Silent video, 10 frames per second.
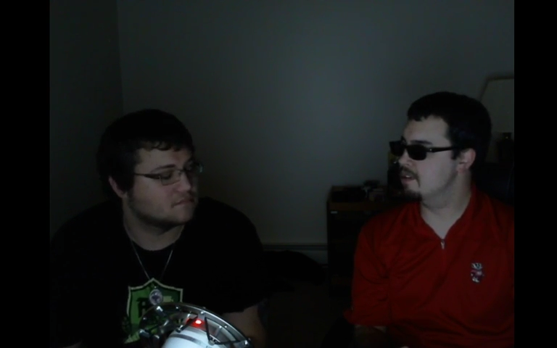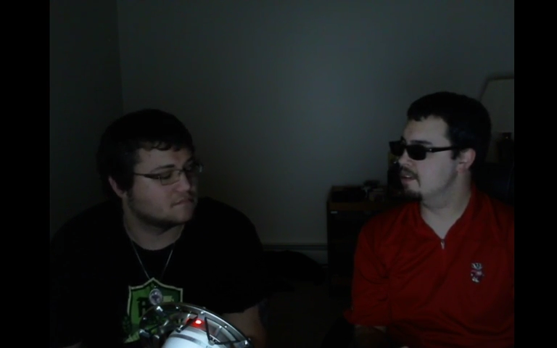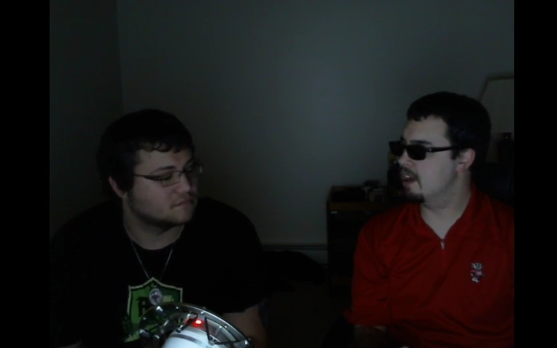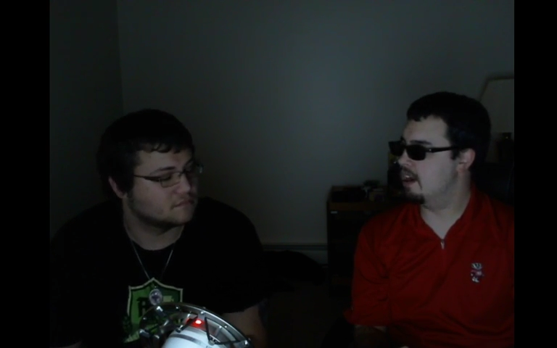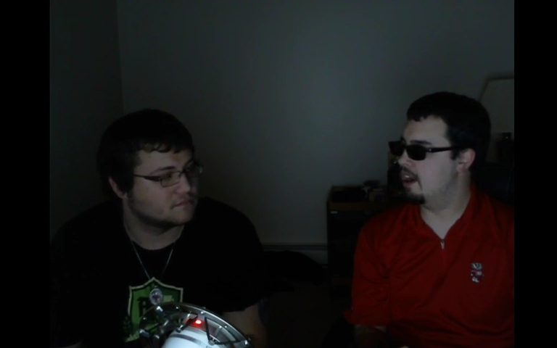
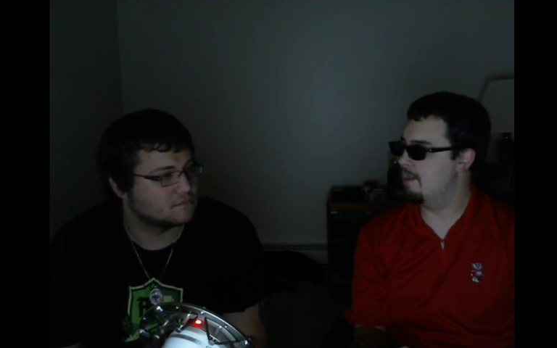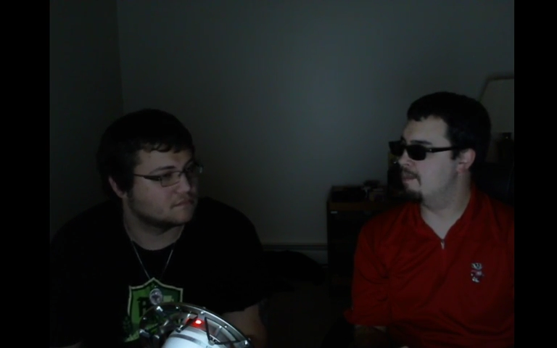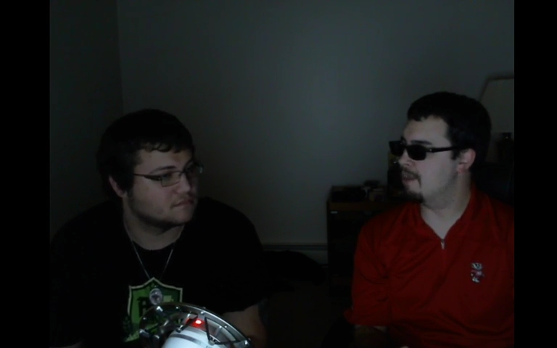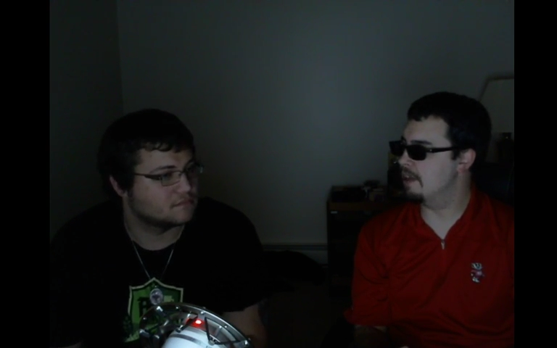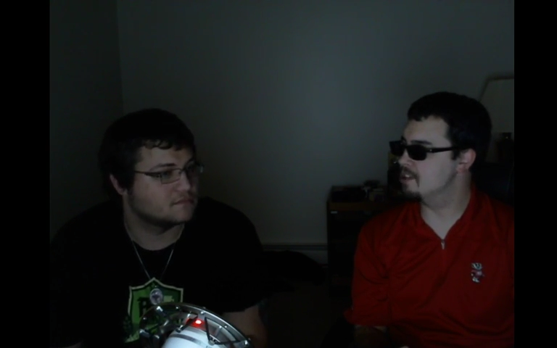Speaker 1: Um,
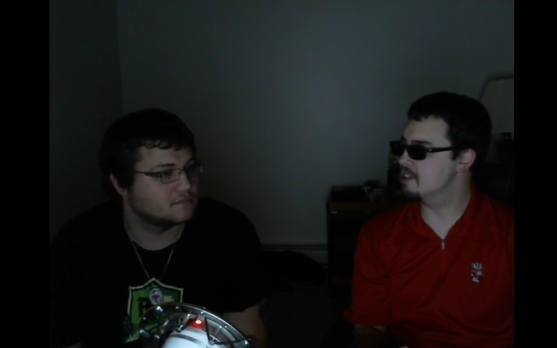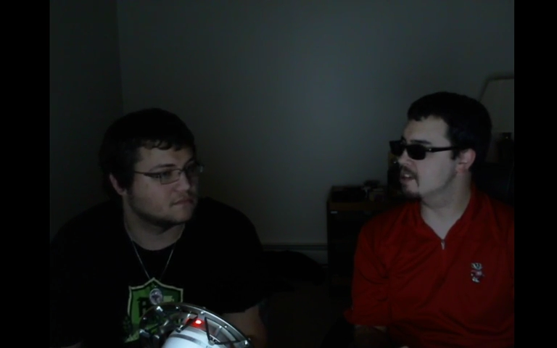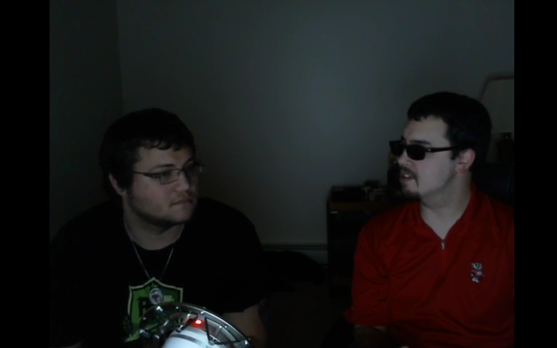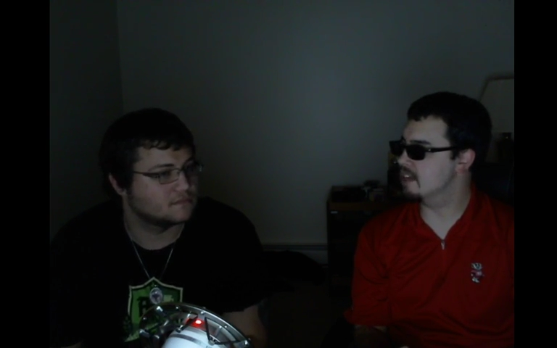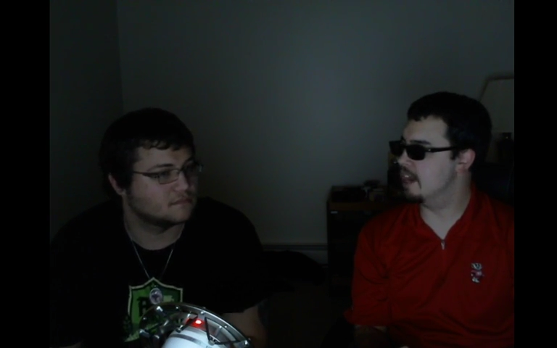probably just on
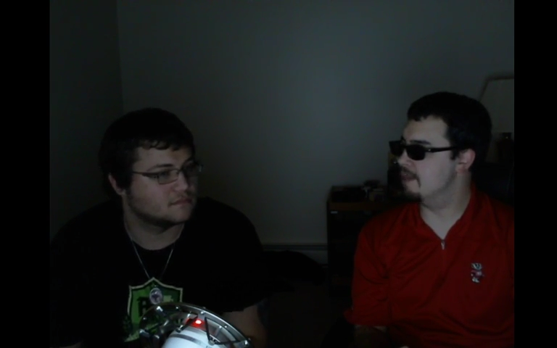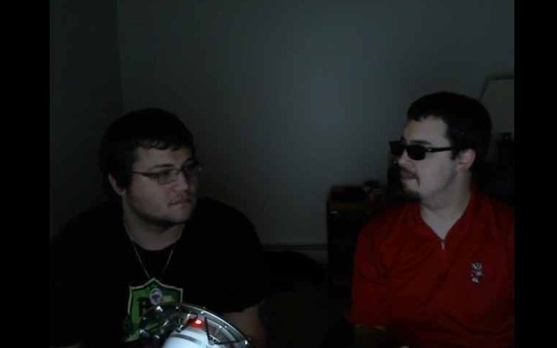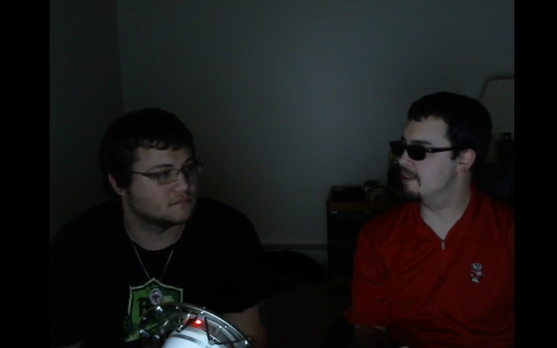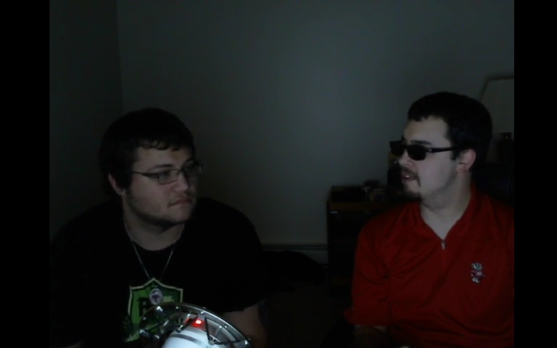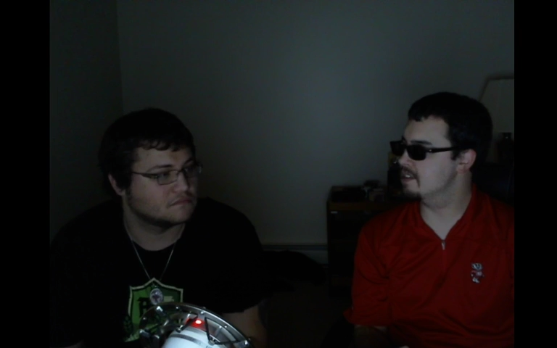Skype
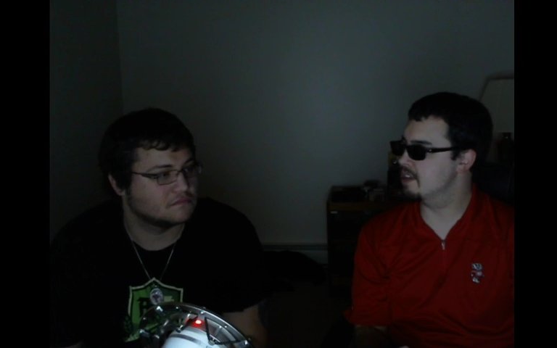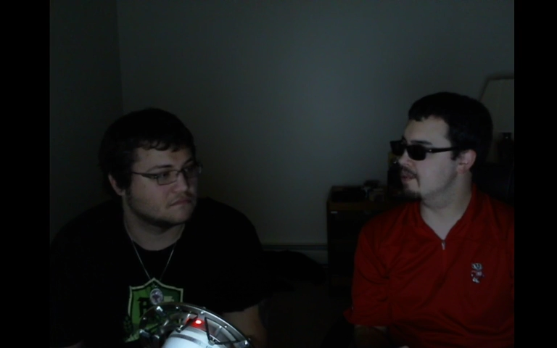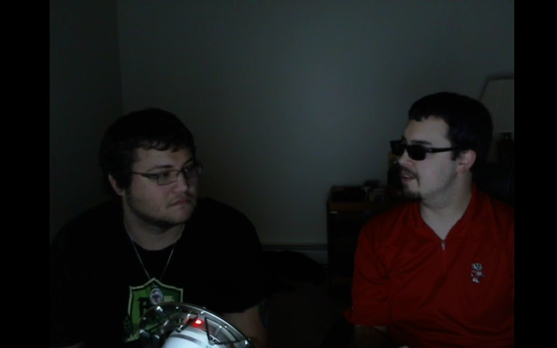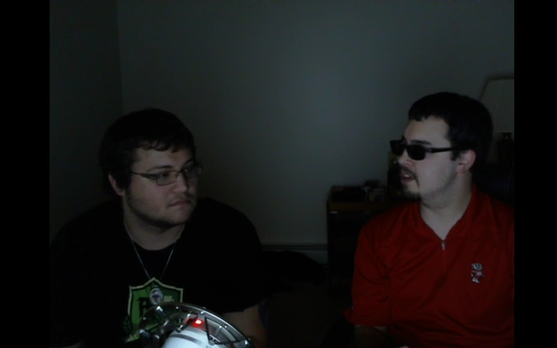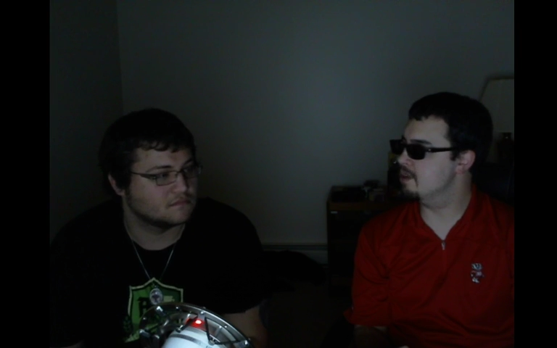because I don't
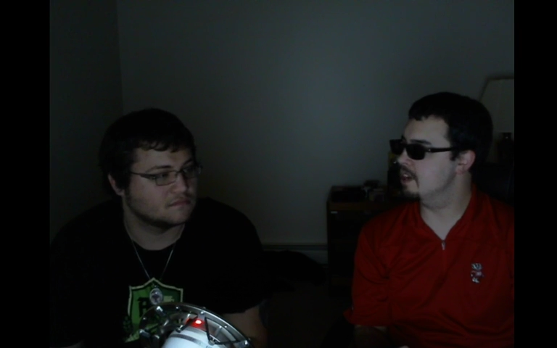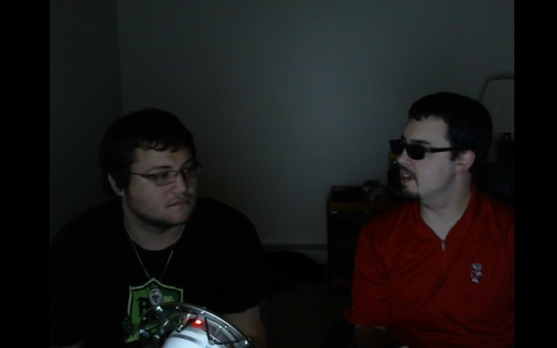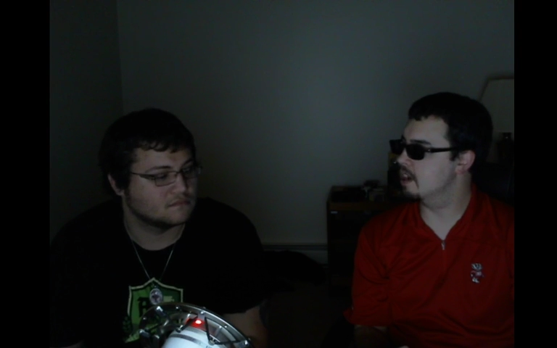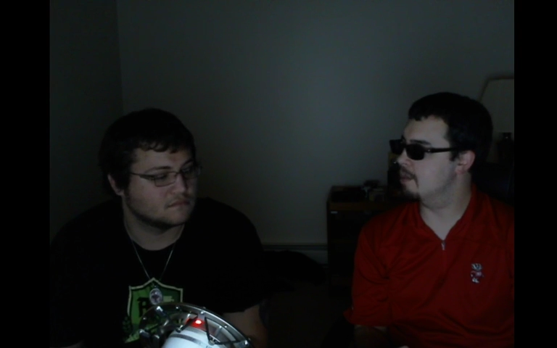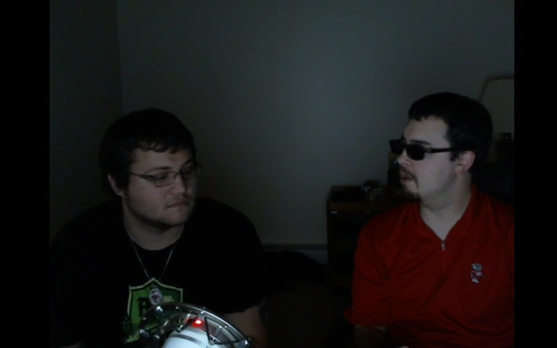think you need to
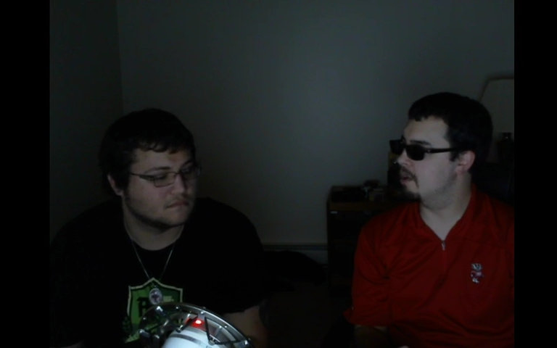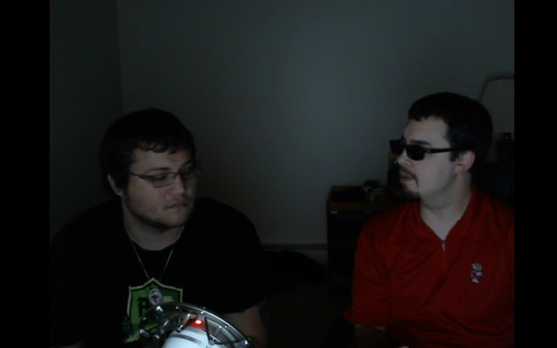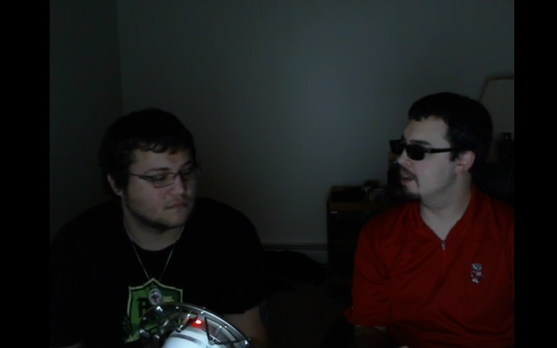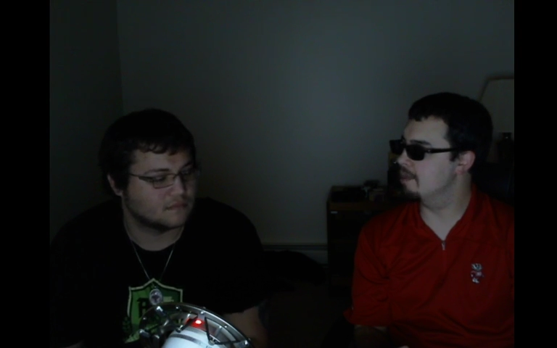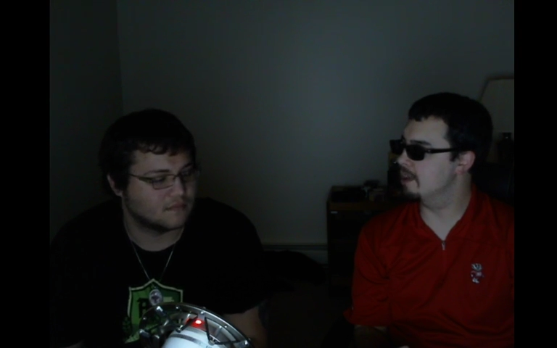come all the way
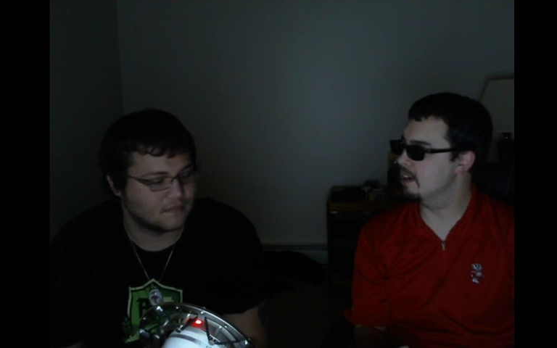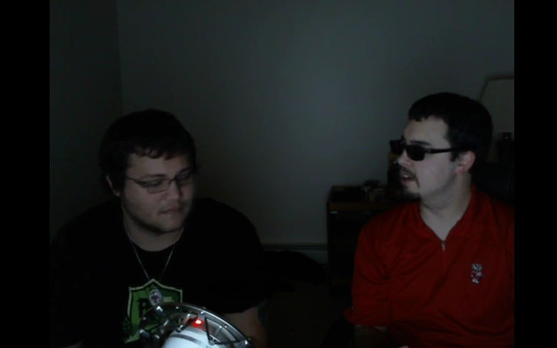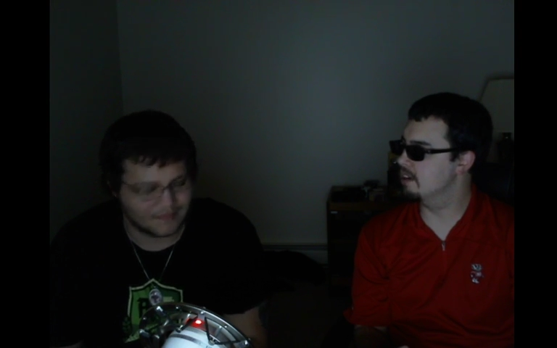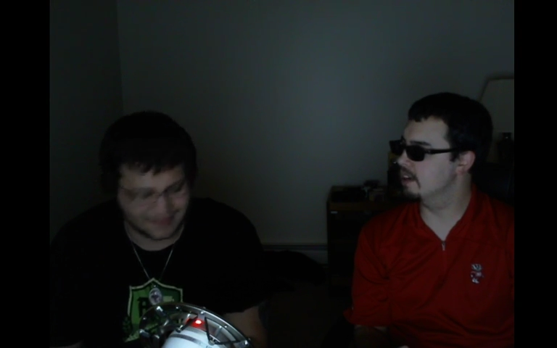up here in